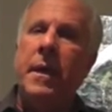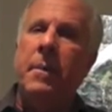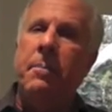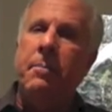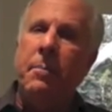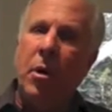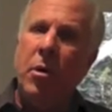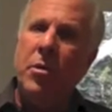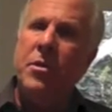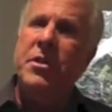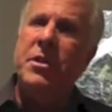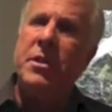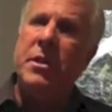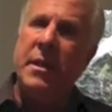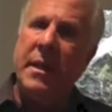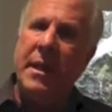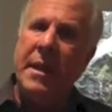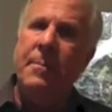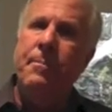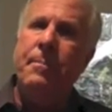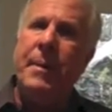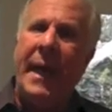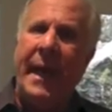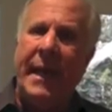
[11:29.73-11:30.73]
emotional
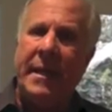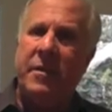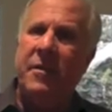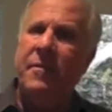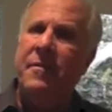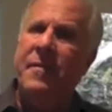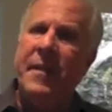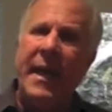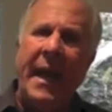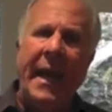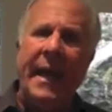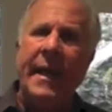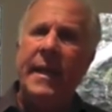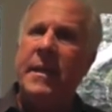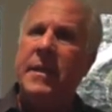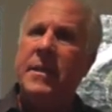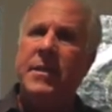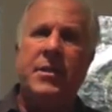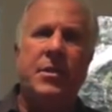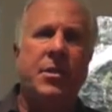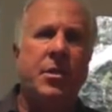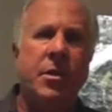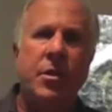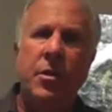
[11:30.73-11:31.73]
impact of that
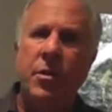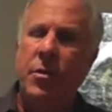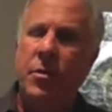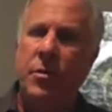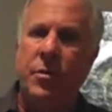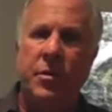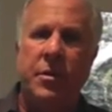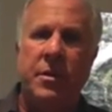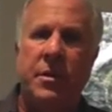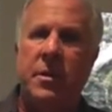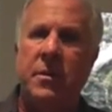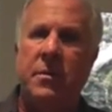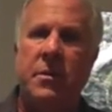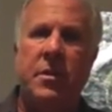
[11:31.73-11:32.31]
is huge,